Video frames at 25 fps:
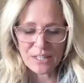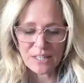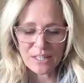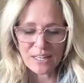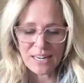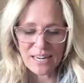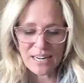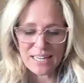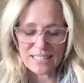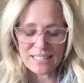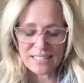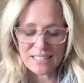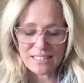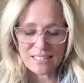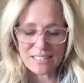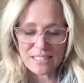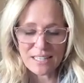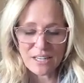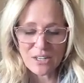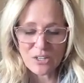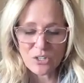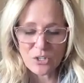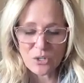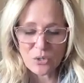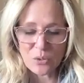are at
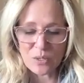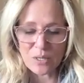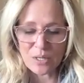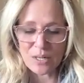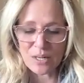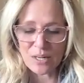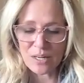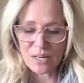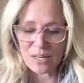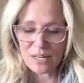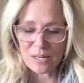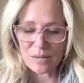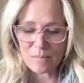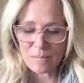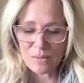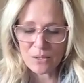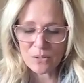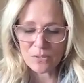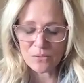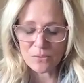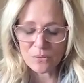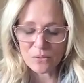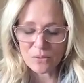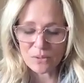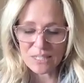the seashore on a
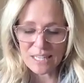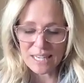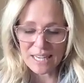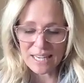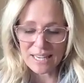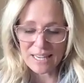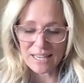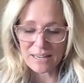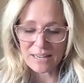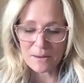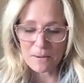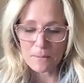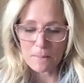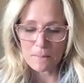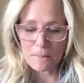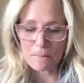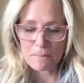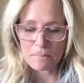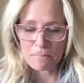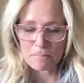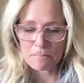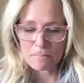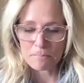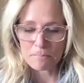beautiful day.